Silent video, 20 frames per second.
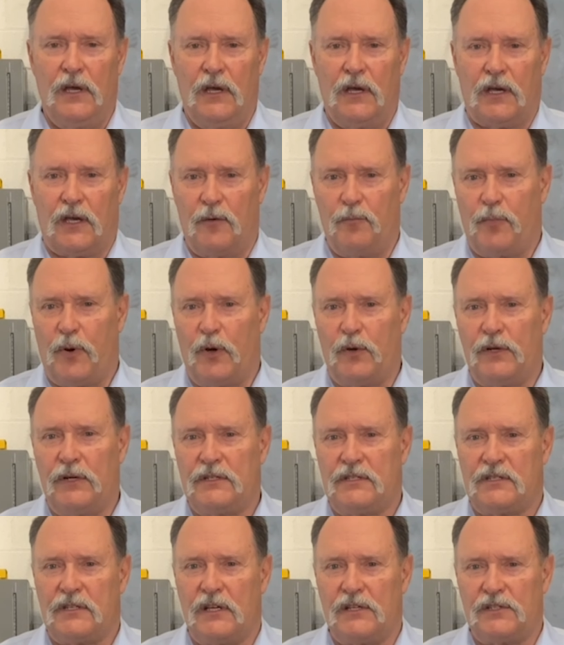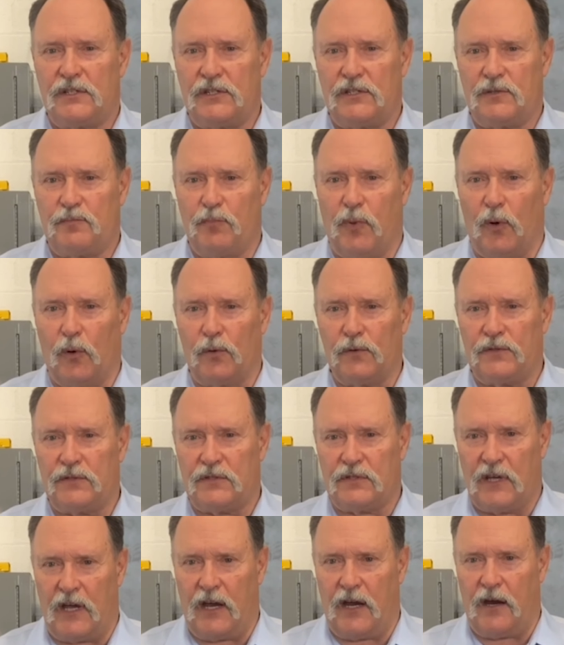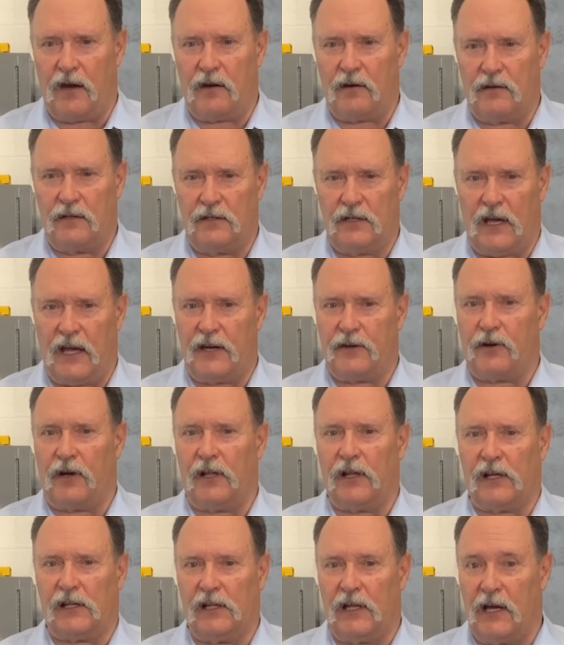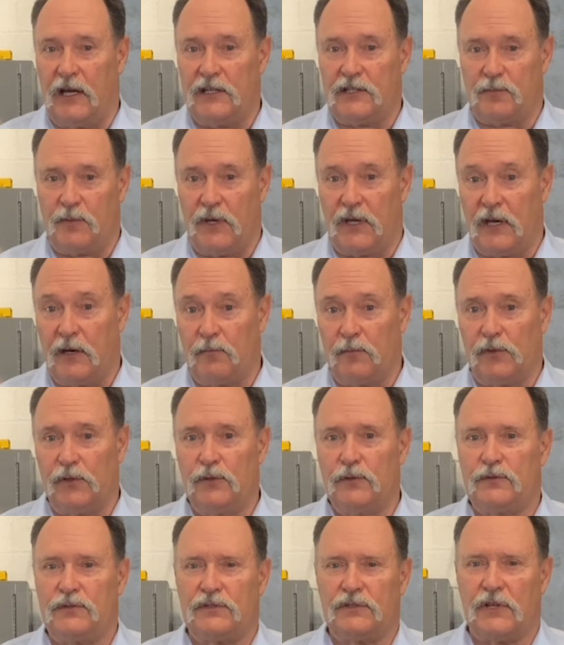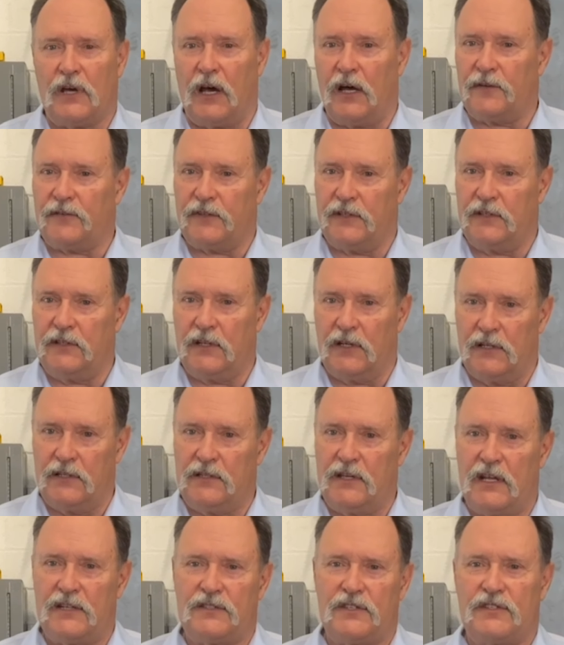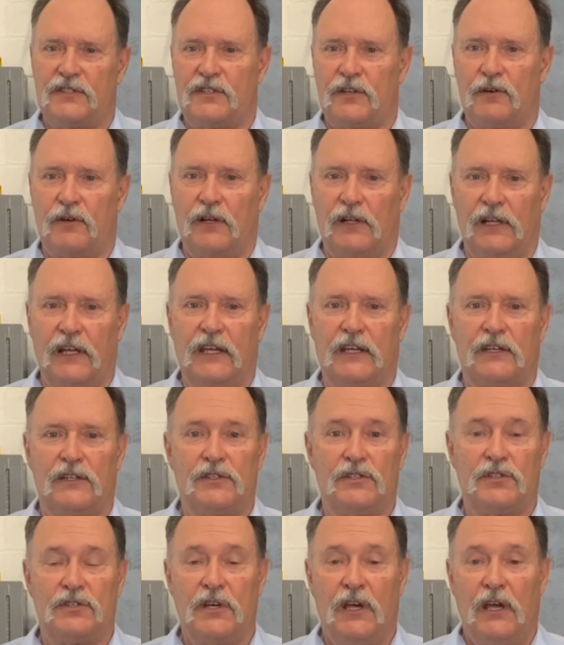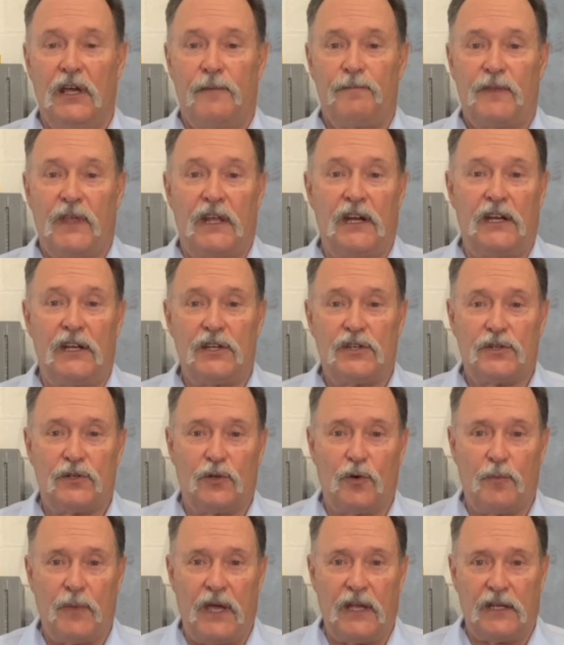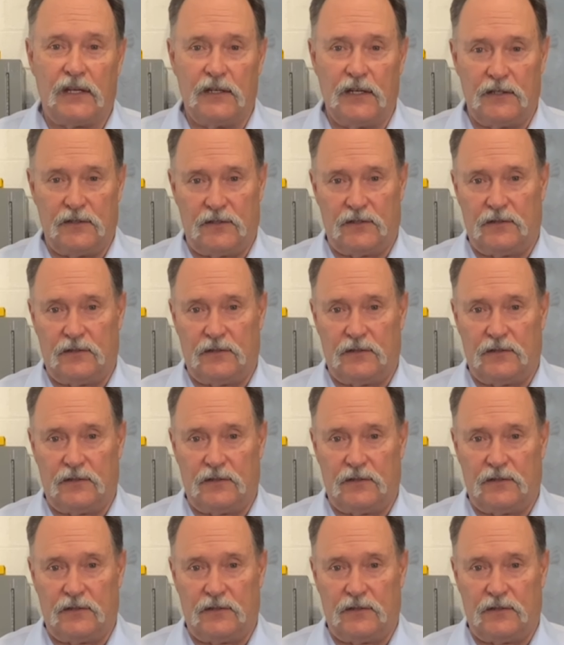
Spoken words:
Components such as bolts, air, and hydraulic lines become loose, causing unnecessary leakage and additional maintenance.